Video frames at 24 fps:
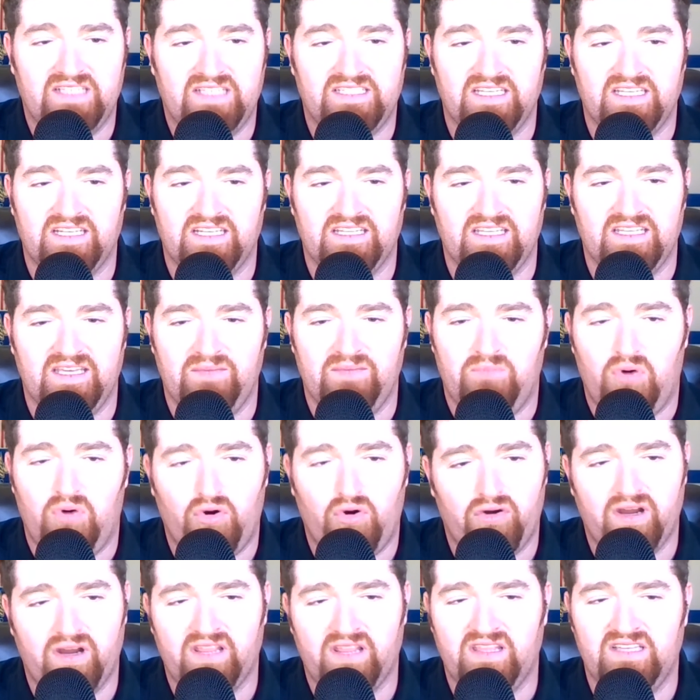basically
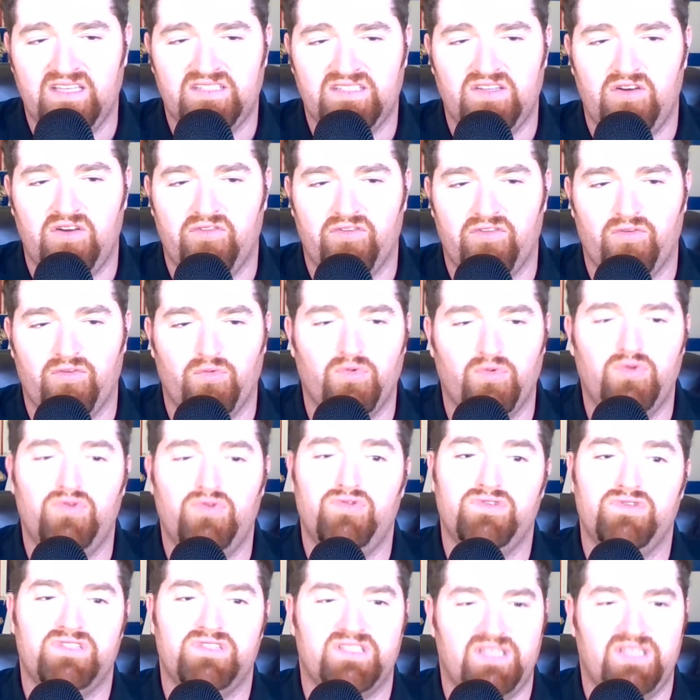pouring this over
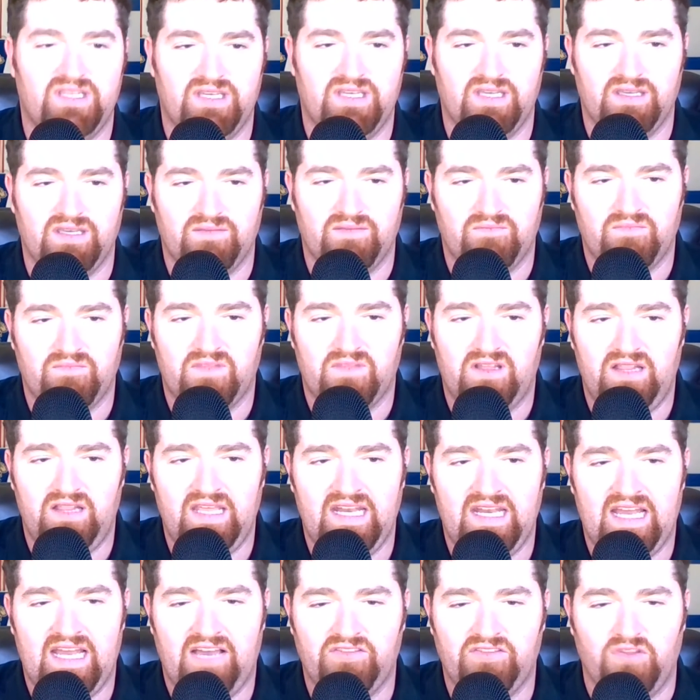wounds to
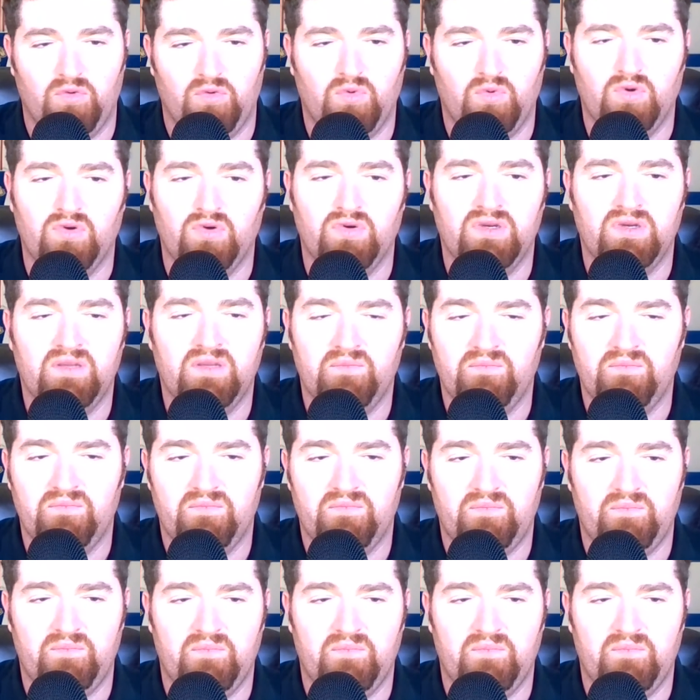clean out the wound,